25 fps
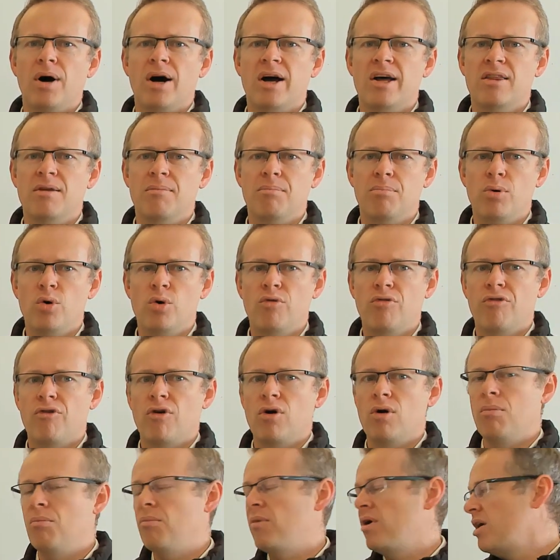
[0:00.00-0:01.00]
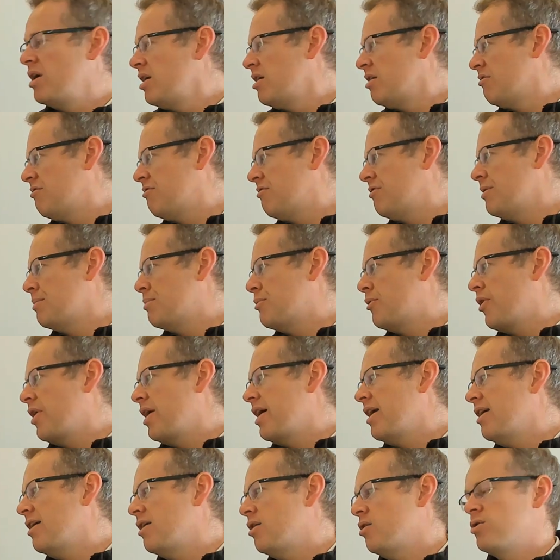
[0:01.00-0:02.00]
buy the book from
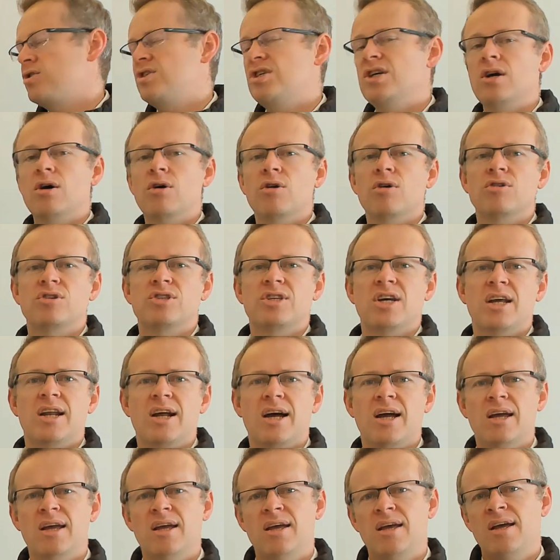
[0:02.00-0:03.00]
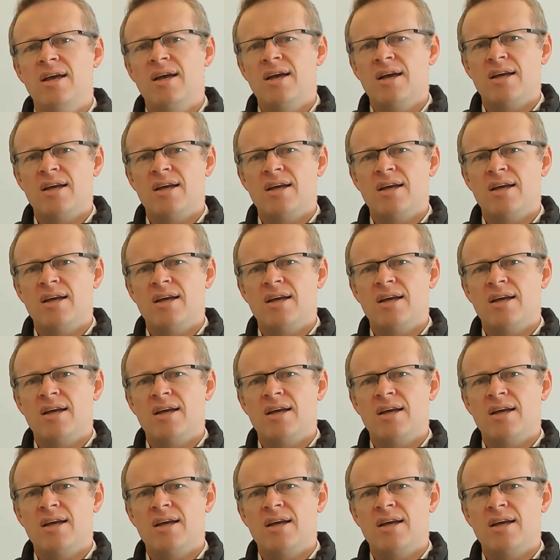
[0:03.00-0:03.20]
fibtrader.co.za.